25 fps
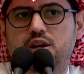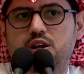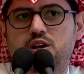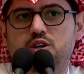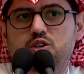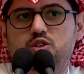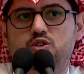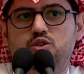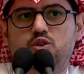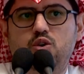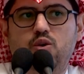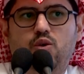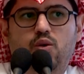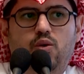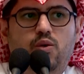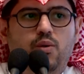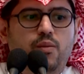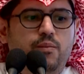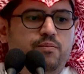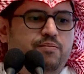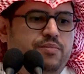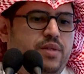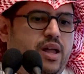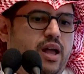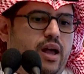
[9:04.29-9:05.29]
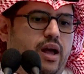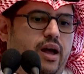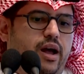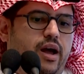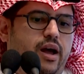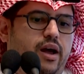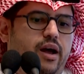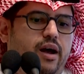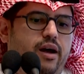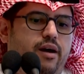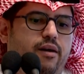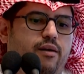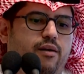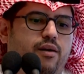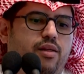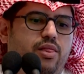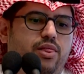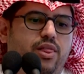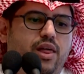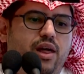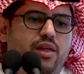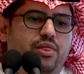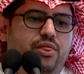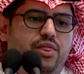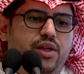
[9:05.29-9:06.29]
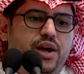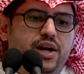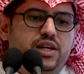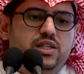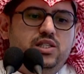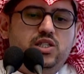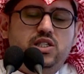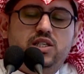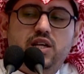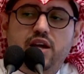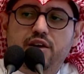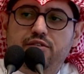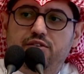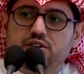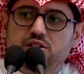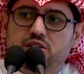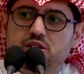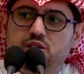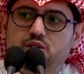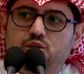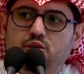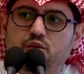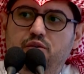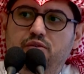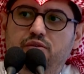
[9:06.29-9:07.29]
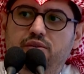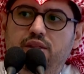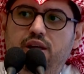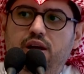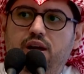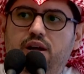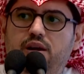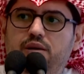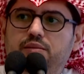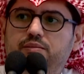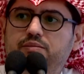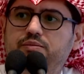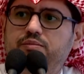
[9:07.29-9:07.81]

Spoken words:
So the third services of the